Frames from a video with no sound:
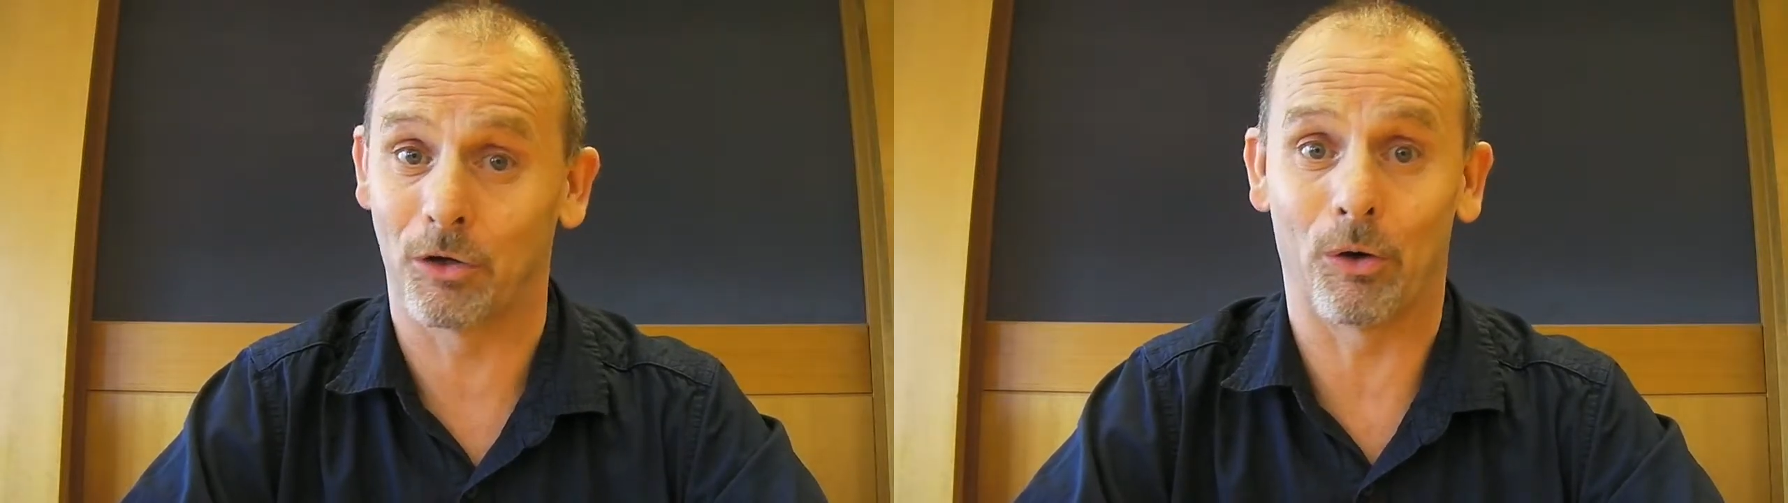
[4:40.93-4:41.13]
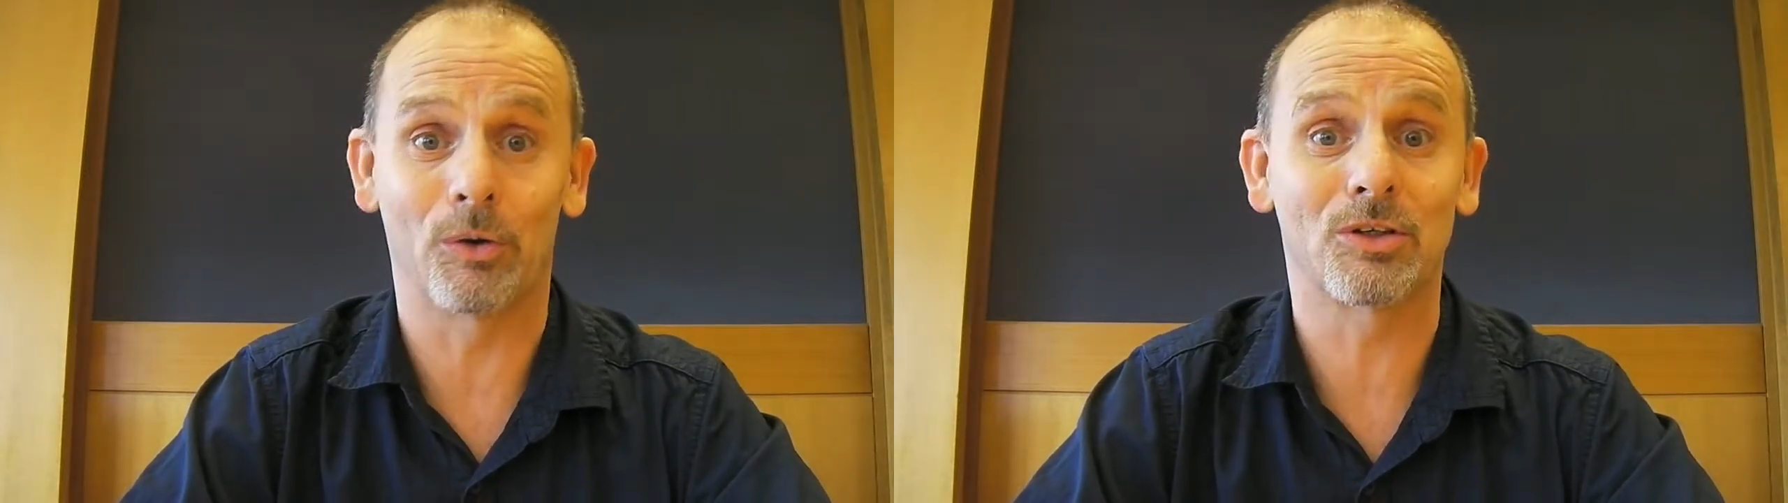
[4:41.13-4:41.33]

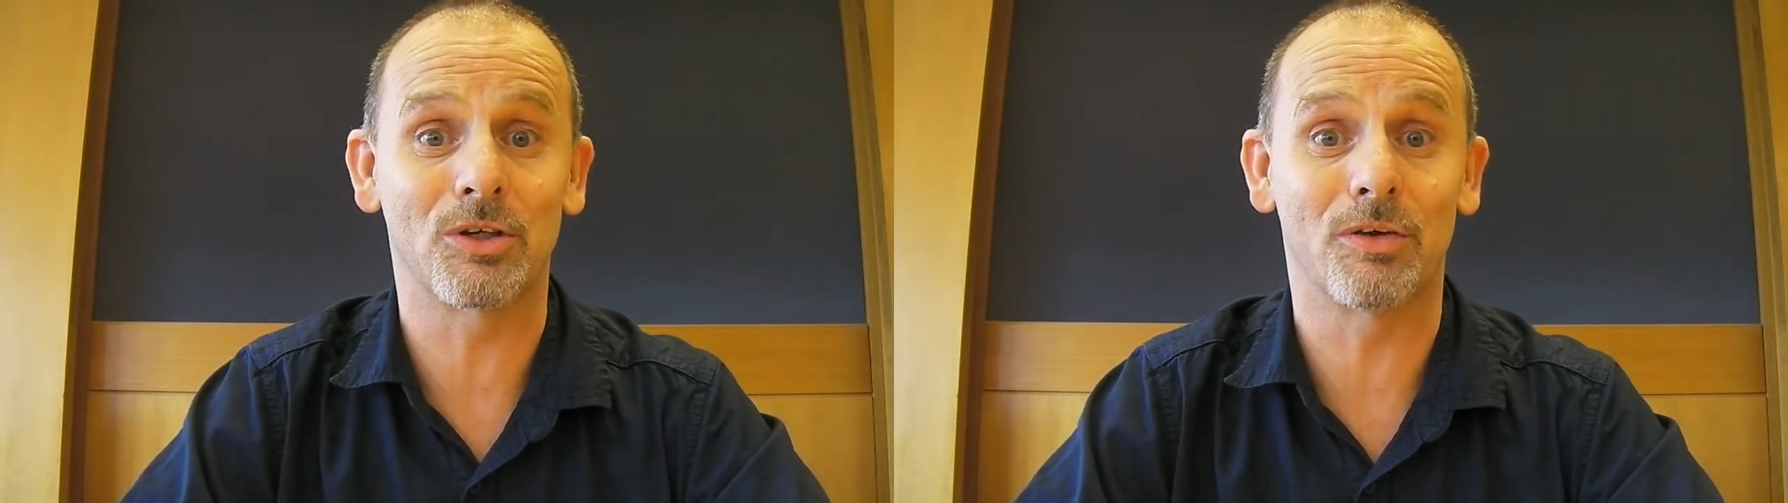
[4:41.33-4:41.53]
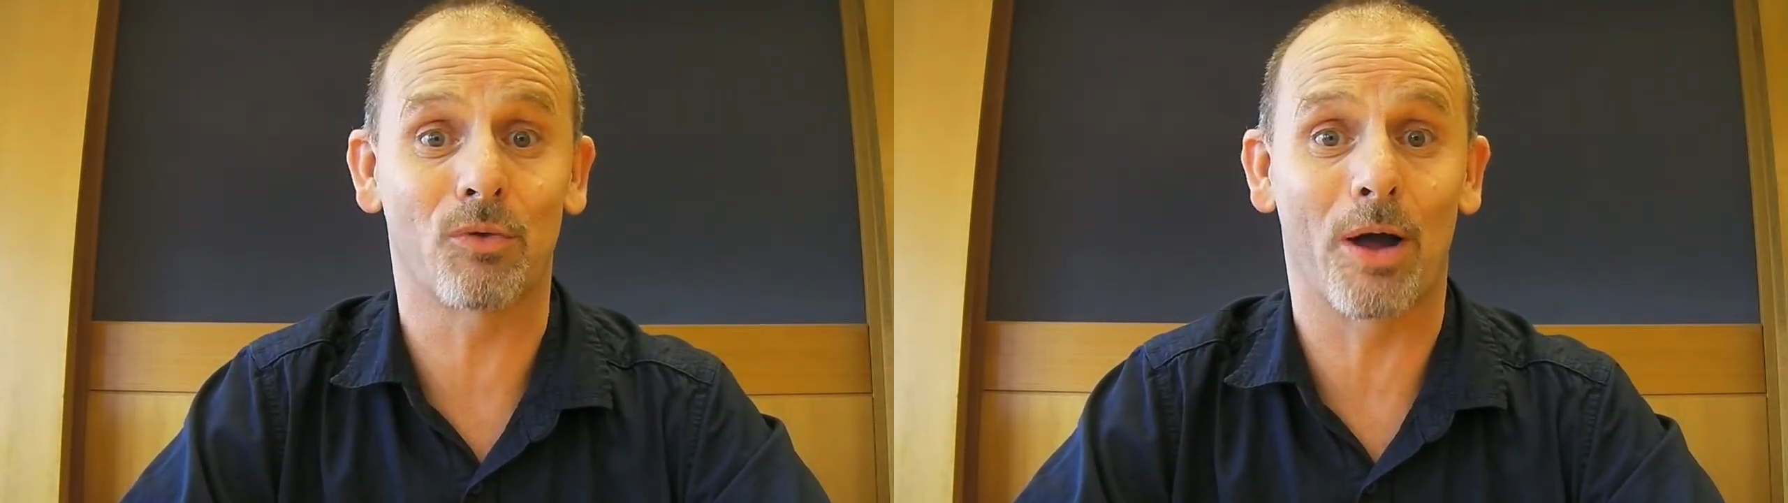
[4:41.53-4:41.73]

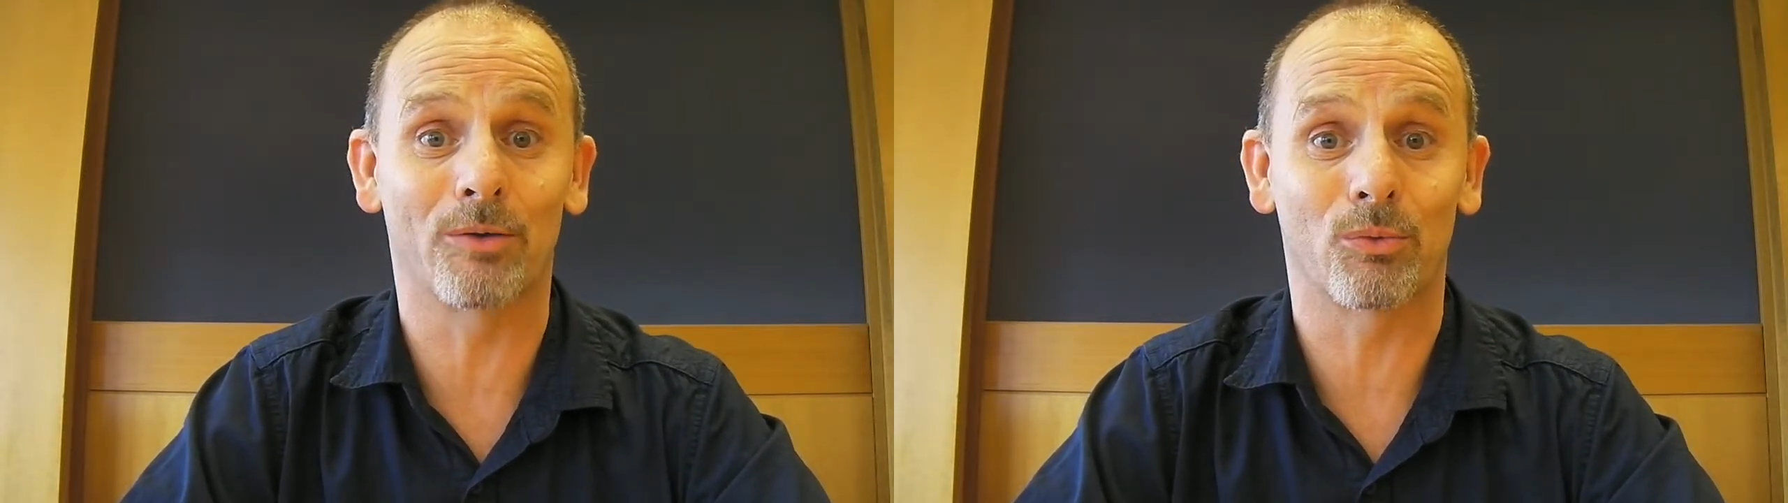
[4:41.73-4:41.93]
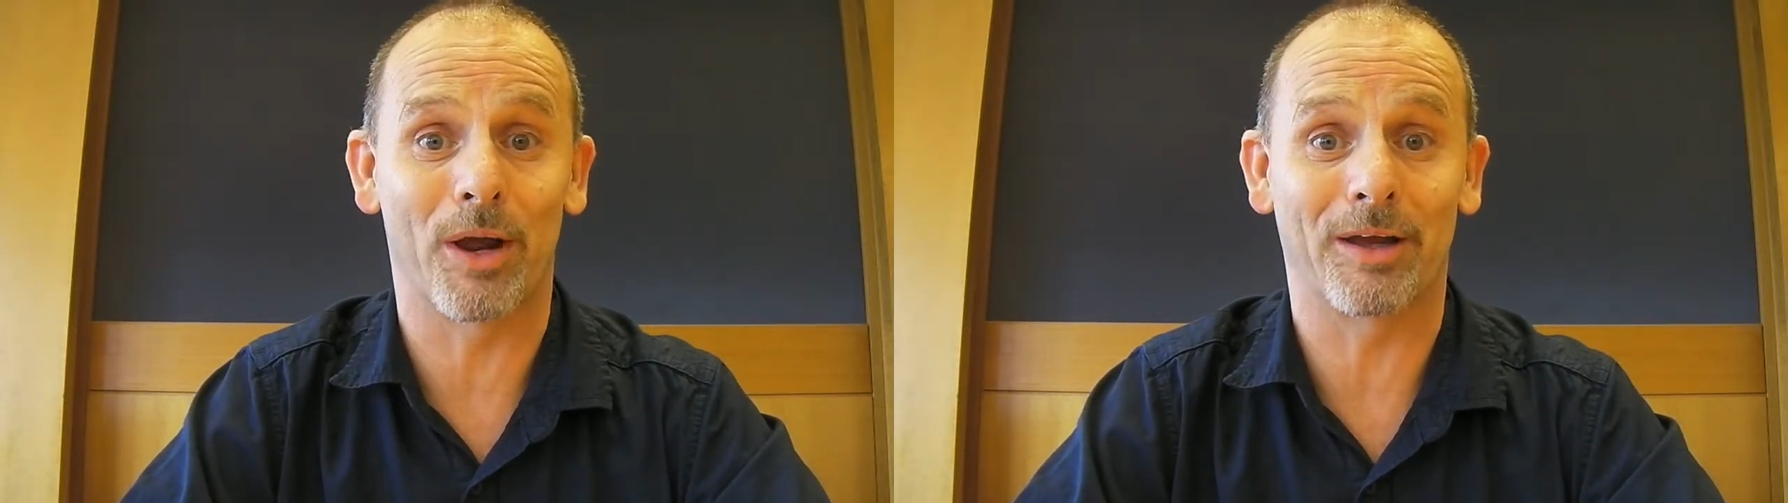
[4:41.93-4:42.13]
courtesy of
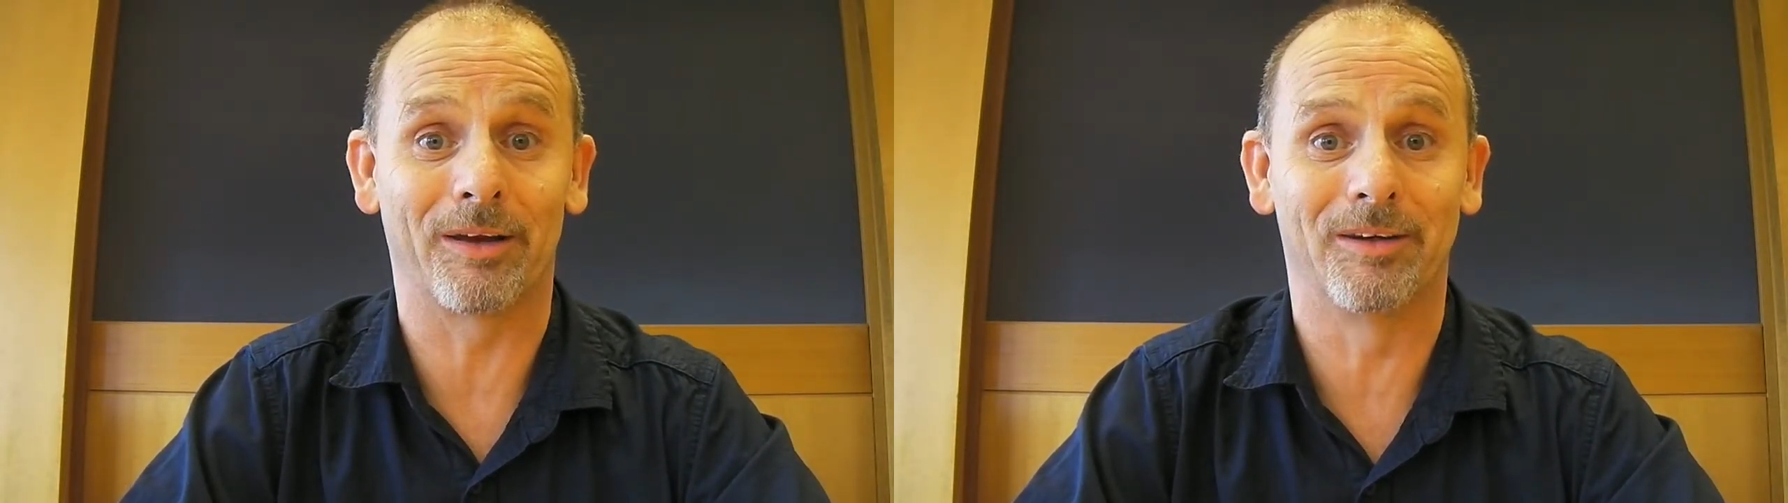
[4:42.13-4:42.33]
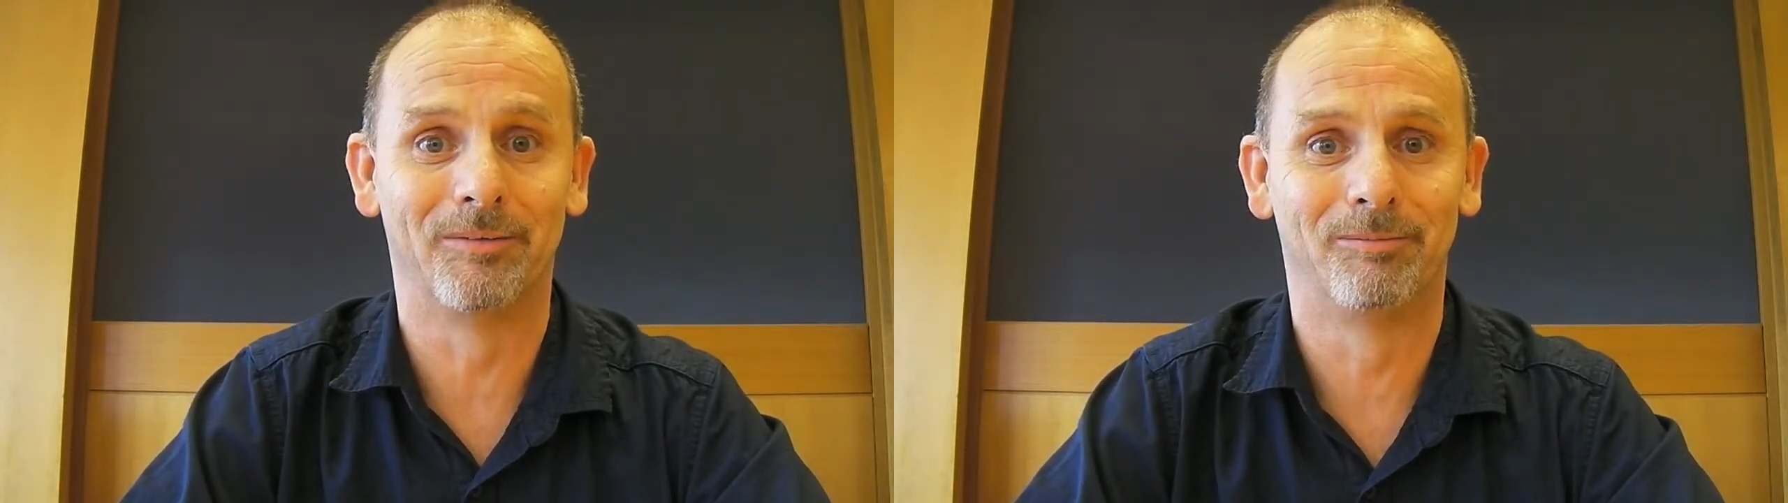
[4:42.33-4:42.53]
Ronald Reagan.